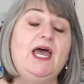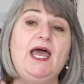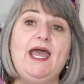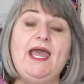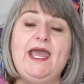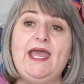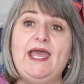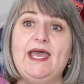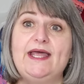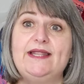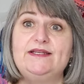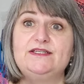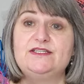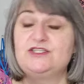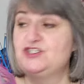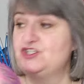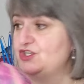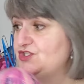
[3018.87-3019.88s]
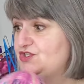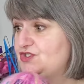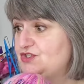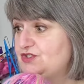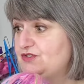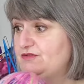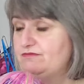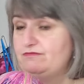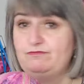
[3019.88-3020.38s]
and
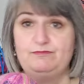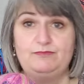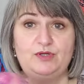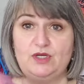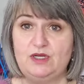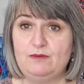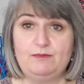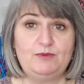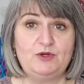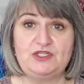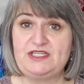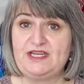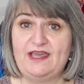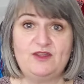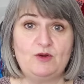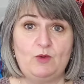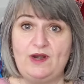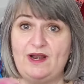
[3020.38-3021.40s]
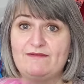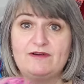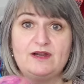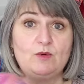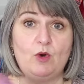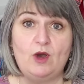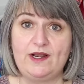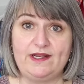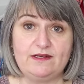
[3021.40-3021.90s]
just put, put together whatever he
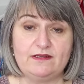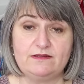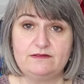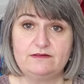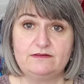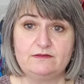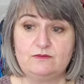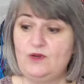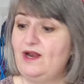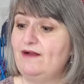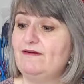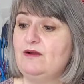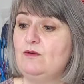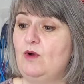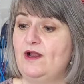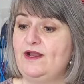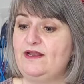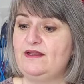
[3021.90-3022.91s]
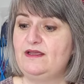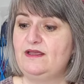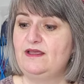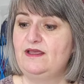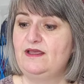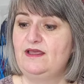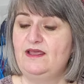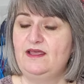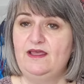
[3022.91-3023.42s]
wanted. Whatever he wanted.
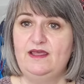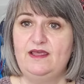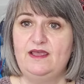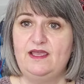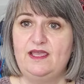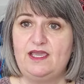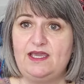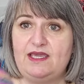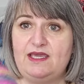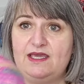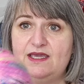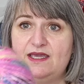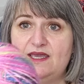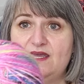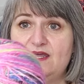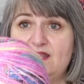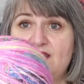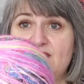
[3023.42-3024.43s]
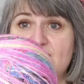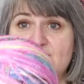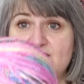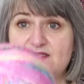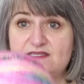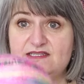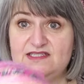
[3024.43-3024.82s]
He, this is